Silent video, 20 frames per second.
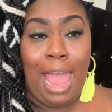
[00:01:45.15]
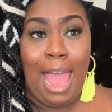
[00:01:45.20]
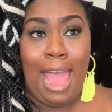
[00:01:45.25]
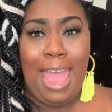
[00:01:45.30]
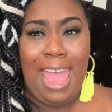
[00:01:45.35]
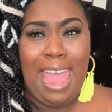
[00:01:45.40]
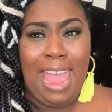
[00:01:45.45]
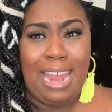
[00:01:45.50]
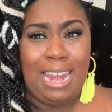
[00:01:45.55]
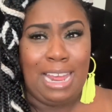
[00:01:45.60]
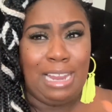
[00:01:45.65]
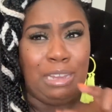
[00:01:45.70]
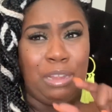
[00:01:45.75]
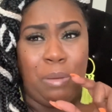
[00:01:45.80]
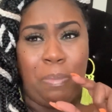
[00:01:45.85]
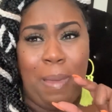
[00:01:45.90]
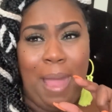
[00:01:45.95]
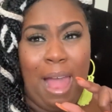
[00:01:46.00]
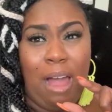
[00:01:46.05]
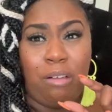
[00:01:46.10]
I had that
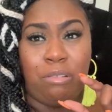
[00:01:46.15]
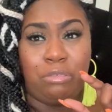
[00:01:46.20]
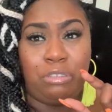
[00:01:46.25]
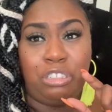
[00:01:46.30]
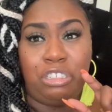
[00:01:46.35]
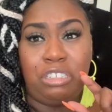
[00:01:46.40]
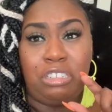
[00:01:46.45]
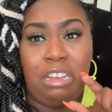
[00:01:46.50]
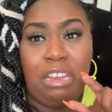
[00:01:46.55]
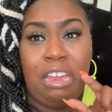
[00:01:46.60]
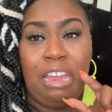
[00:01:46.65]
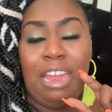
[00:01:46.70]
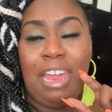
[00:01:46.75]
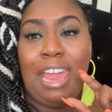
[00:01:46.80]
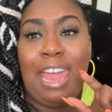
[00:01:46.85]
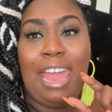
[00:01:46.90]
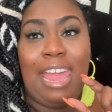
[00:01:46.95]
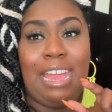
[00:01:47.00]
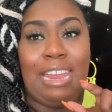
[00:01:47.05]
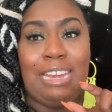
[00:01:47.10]
little pouch.
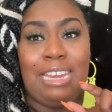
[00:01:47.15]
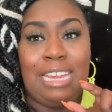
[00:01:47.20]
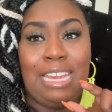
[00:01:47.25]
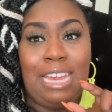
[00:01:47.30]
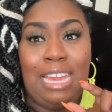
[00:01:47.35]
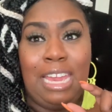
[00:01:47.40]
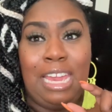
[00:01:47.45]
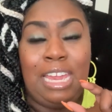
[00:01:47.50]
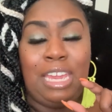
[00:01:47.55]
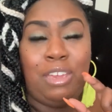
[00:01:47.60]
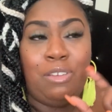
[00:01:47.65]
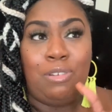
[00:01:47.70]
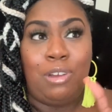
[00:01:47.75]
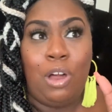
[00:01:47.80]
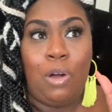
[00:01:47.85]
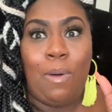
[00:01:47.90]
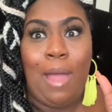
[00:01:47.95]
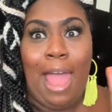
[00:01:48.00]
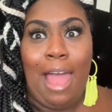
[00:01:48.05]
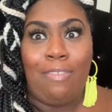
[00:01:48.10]
And then, you
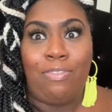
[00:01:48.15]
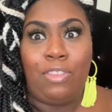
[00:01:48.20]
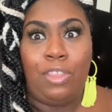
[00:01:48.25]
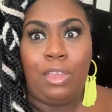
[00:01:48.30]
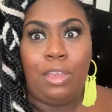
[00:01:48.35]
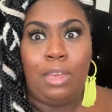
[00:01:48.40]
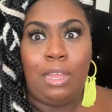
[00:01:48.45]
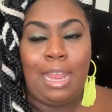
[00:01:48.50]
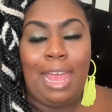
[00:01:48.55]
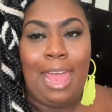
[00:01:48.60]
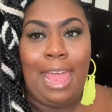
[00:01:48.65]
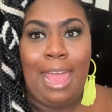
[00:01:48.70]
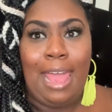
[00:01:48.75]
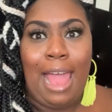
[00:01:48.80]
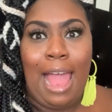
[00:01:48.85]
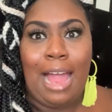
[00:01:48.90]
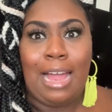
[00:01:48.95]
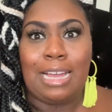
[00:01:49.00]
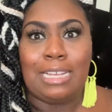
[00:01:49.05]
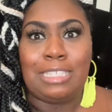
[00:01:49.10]
know, after that,
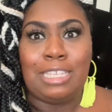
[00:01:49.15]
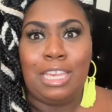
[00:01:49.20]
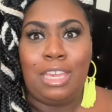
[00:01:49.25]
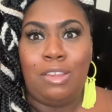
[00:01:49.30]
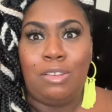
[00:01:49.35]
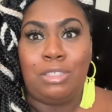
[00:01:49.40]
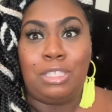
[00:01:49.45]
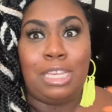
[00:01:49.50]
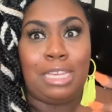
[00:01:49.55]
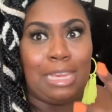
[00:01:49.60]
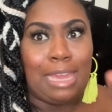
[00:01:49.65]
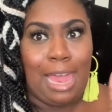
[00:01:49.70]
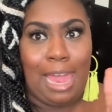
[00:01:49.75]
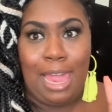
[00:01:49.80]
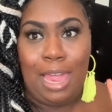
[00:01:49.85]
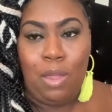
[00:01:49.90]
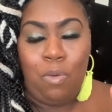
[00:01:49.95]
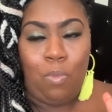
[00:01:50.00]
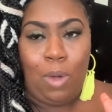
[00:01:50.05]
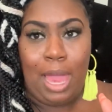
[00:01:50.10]
I continued to
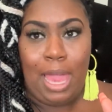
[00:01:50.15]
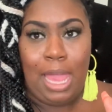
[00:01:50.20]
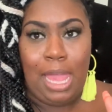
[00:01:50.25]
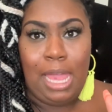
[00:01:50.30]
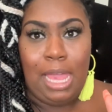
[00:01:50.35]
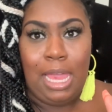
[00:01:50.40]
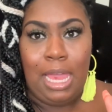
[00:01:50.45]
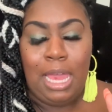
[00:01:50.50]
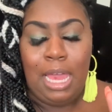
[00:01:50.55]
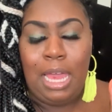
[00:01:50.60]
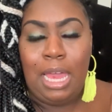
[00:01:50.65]
gain weight.